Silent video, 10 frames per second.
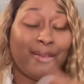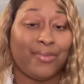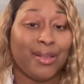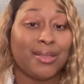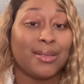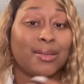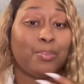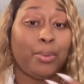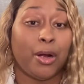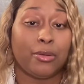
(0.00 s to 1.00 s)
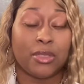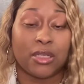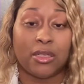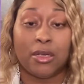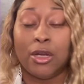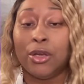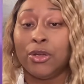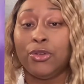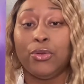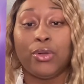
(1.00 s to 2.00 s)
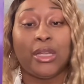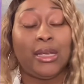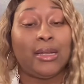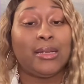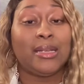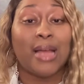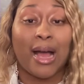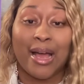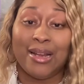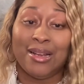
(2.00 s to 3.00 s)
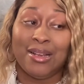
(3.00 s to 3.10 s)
If this is a person, you cannot